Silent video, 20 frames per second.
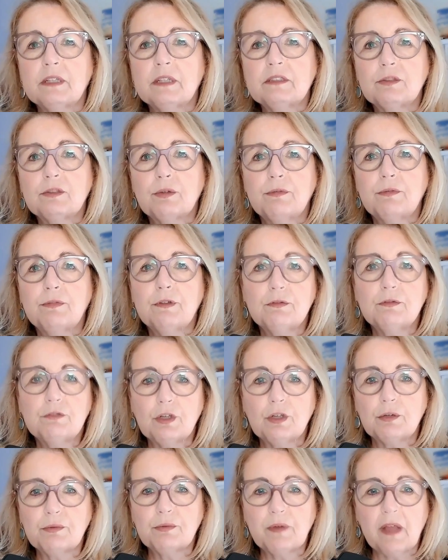So if you
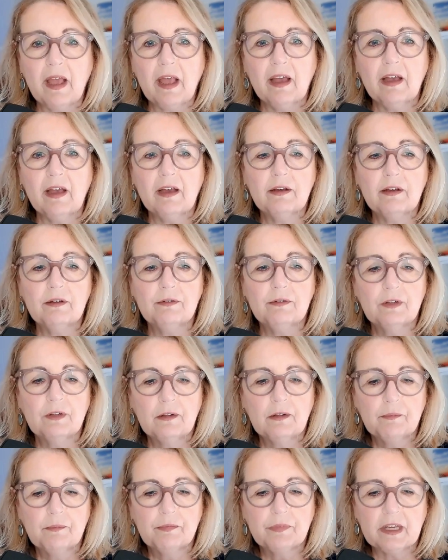don't have
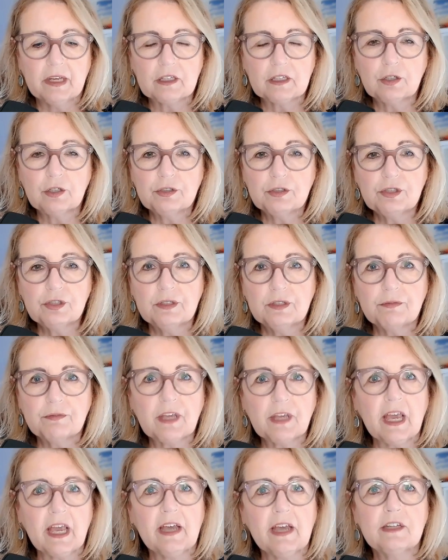a cushion of
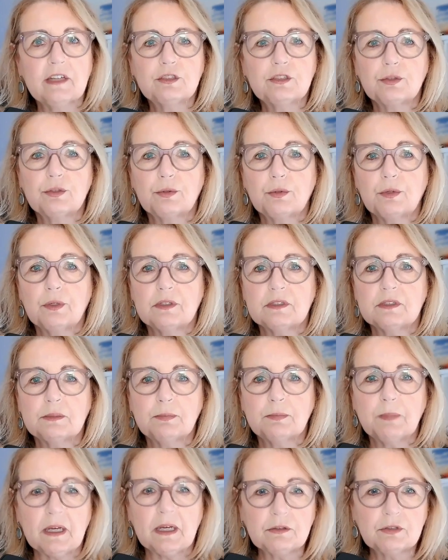cash or a
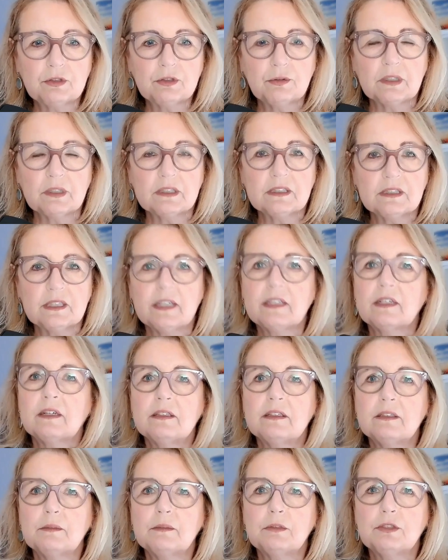spouse who can take
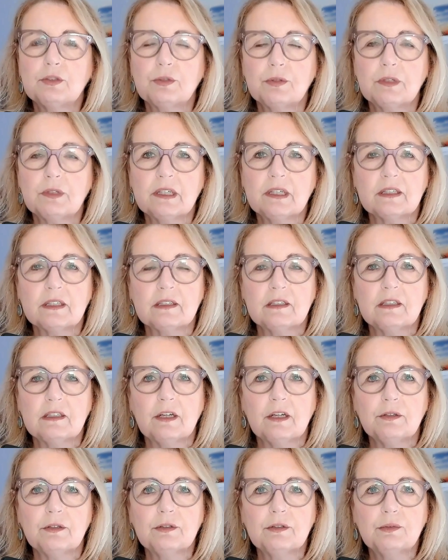on the majority of the
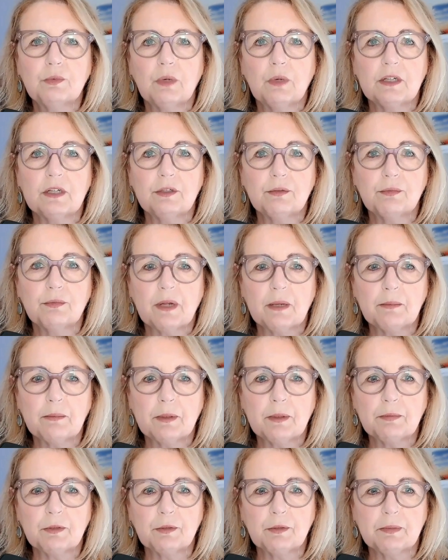load while you ramp
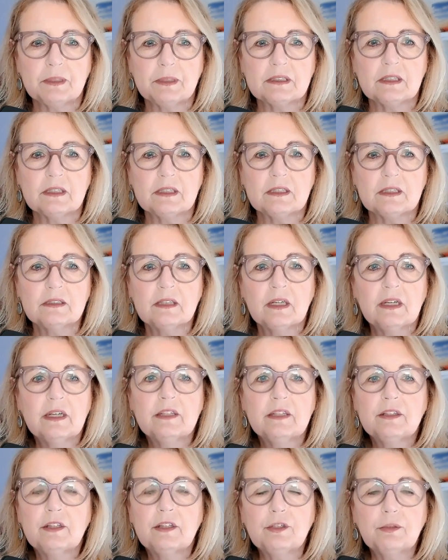up your business,
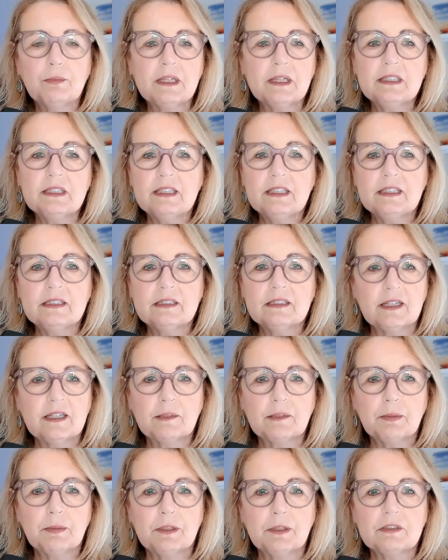then you might need to take
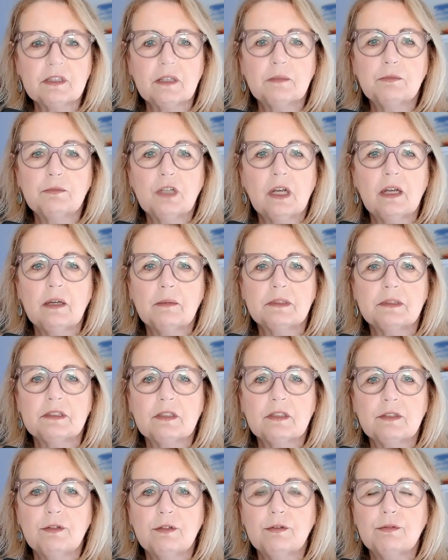a part-time job
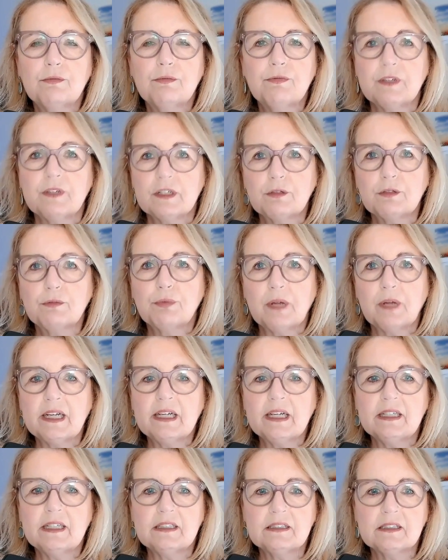until you feel
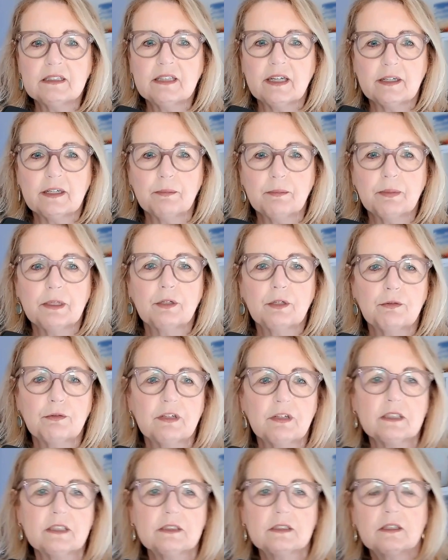ready to take a bigger
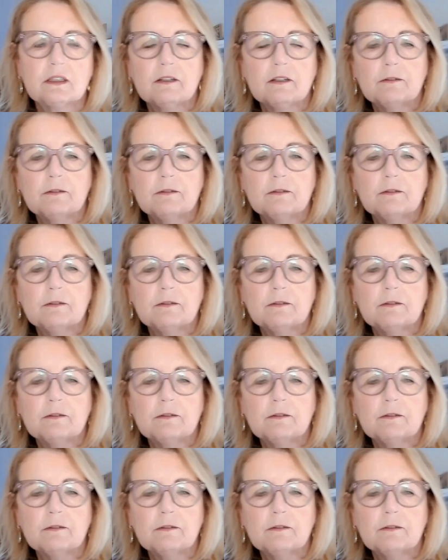risk.